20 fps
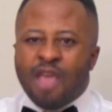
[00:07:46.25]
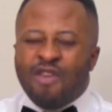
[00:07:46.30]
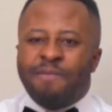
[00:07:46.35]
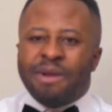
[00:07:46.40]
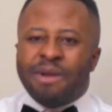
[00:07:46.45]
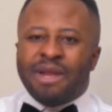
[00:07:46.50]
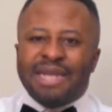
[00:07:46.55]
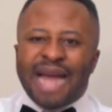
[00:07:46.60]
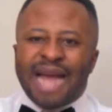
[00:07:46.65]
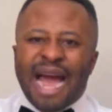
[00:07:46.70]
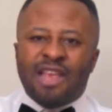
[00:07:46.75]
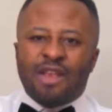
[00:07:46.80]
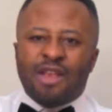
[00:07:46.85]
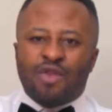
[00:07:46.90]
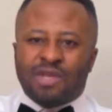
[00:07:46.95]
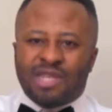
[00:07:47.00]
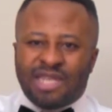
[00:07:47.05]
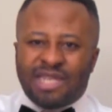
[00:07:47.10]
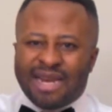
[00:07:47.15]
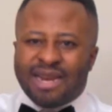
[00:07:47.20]
You've been tied
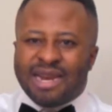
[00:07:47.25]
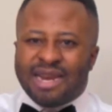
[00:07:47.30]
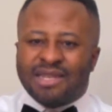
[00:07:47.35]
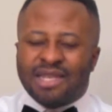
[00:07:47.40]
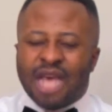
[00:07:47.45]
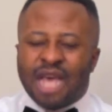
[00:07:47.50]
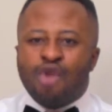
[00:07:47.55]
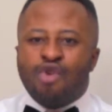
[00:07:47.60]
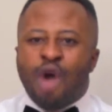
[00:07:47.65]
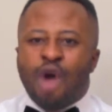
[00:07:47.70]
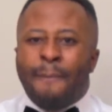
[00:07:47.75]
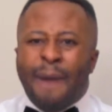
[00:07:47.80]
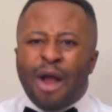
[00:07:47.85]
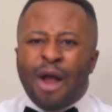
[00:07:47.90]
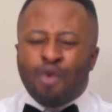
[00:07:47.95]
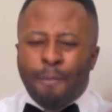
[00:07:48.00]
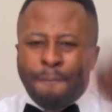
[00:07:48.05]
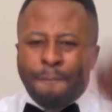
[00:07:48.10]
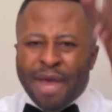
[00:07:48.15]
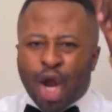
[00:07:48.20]
into sickness. You are
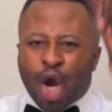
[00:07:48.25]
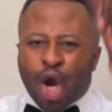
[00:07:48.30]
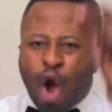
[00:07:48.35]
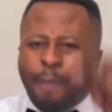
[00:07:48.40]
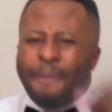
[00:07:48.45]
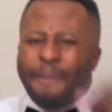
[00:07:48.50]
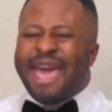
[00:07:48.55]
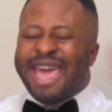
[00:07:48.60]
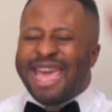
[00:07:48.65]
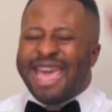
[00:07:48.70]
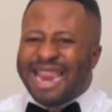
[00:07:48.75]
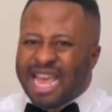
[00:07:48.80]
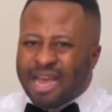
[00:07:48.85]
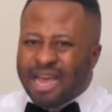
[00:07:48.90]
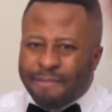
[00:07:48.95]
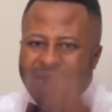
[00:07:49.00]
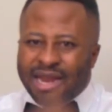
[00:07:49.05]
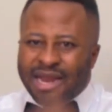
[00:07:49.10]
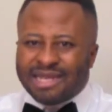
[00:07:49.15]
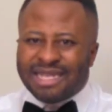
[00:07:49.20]
about to become a
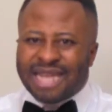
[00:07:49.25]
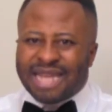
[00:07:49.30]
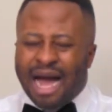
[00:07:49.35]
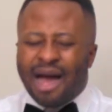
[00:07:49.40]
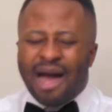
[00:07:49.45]
healing minister.